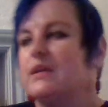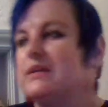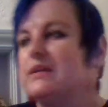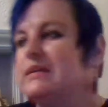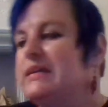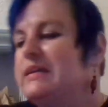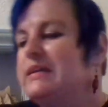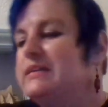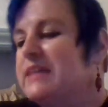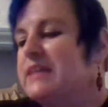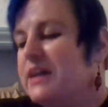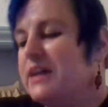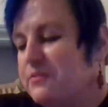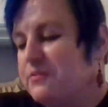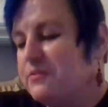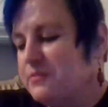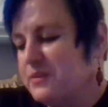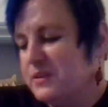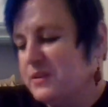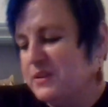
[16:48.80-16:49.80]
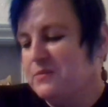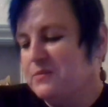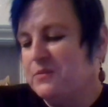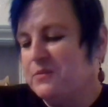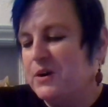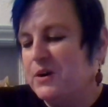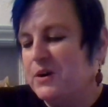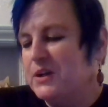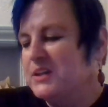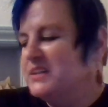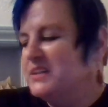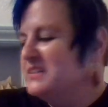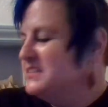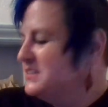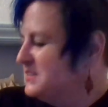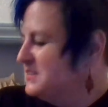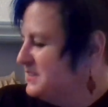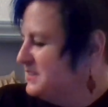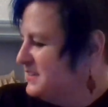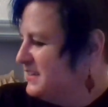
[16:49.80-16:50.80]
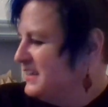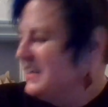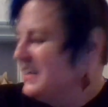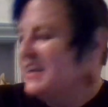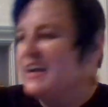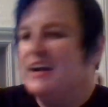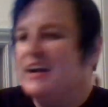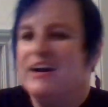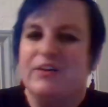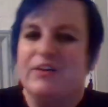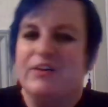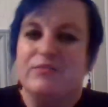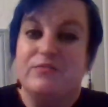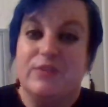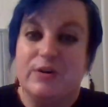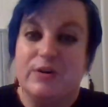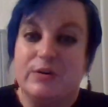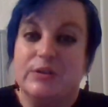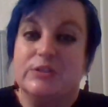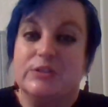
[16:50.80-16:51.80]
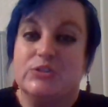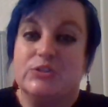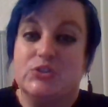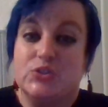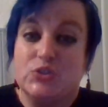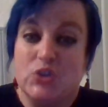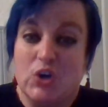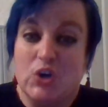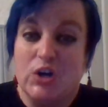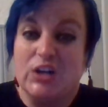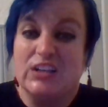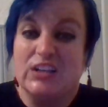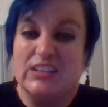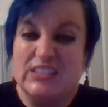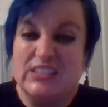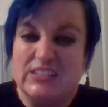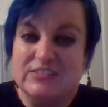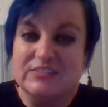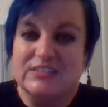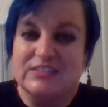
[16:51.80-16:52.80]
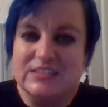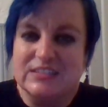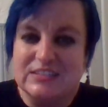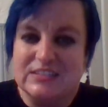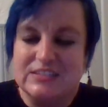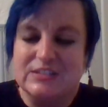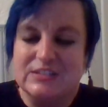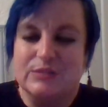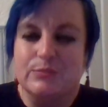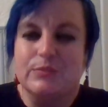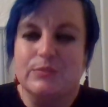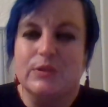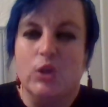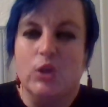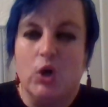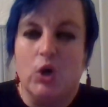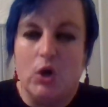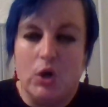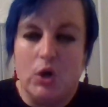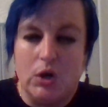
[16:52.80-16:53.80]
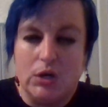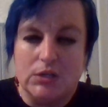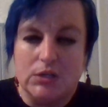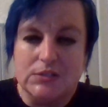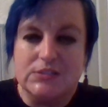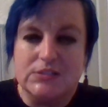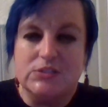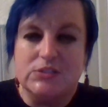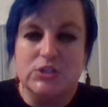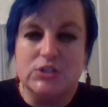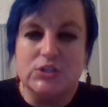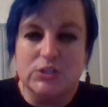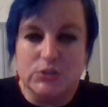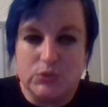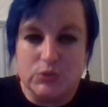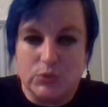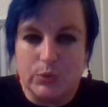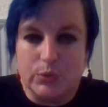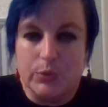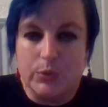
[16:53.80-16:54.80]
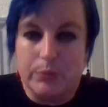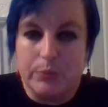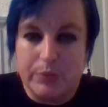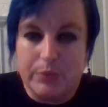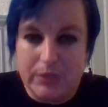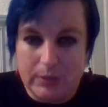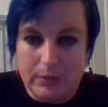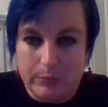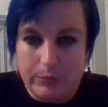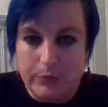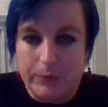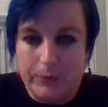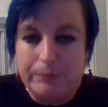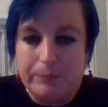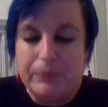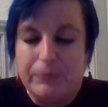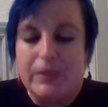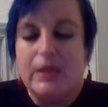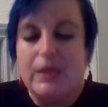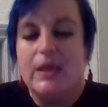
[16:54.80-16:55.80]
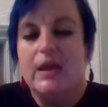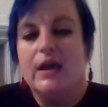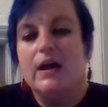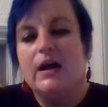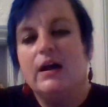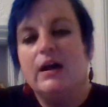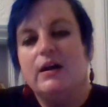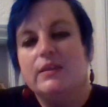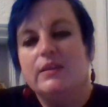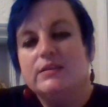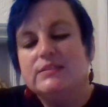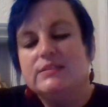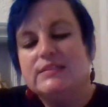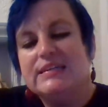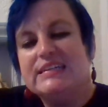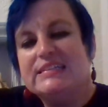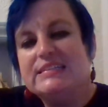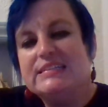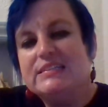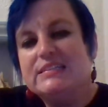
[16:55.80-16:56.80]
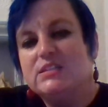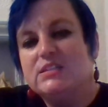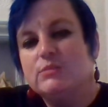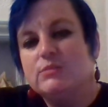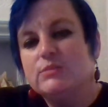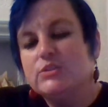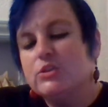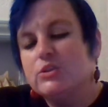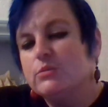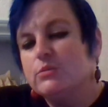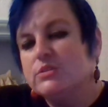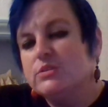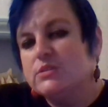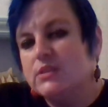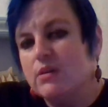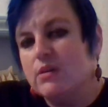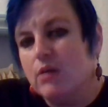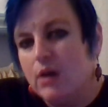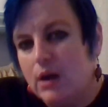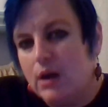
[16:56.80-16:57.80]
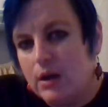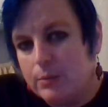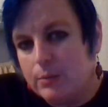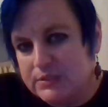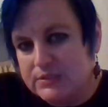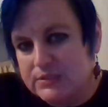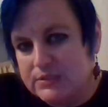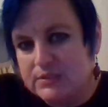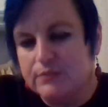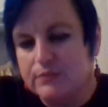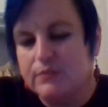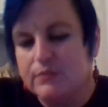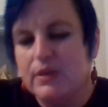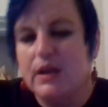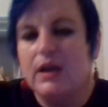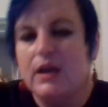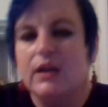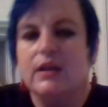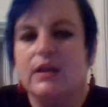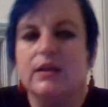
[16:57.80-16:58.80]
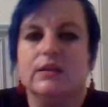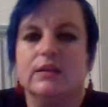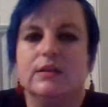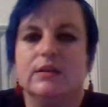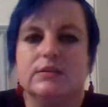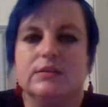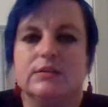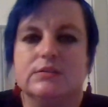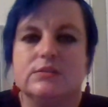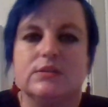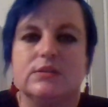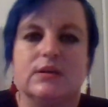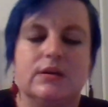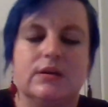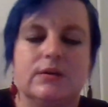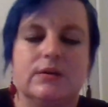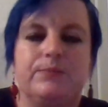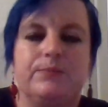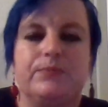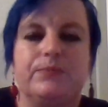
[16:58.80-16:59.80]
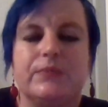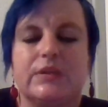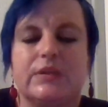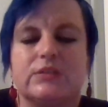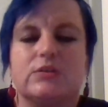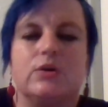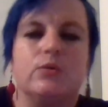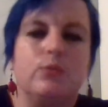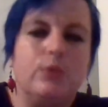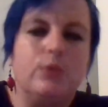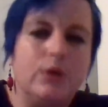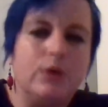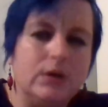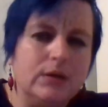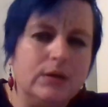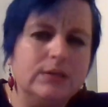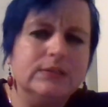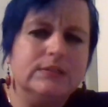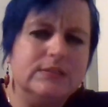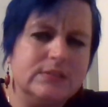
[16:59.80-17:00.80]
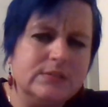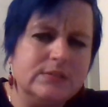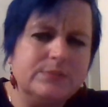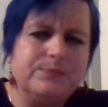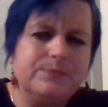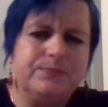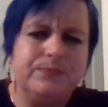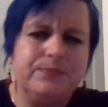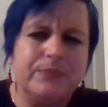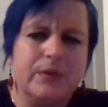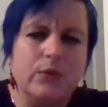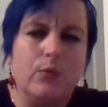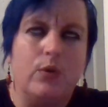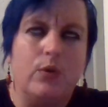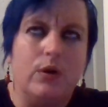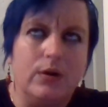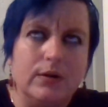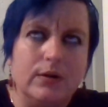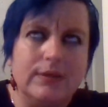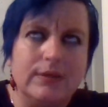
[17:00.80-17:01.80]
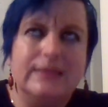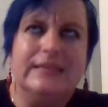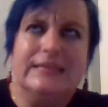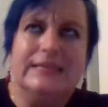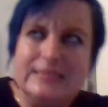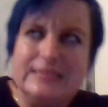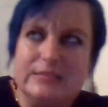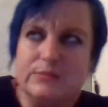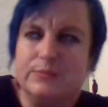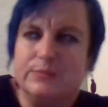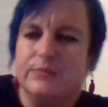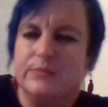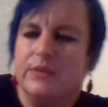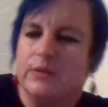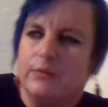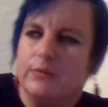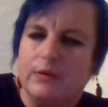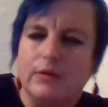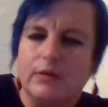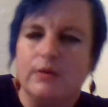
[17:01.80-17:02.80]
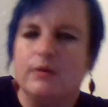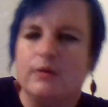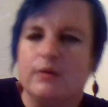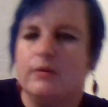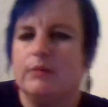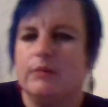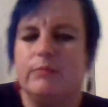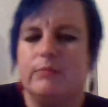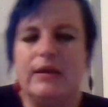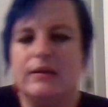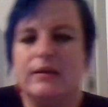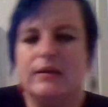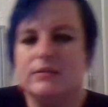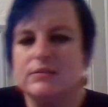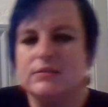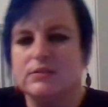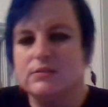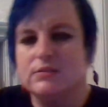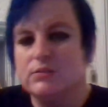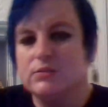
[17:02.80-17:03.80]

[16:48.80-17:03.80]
He definitely wanted a very strong legal system, laws to control the people. The second system is almost the opposite of that, and it is, it's called Wahism. Wahism, there we go, and my accent is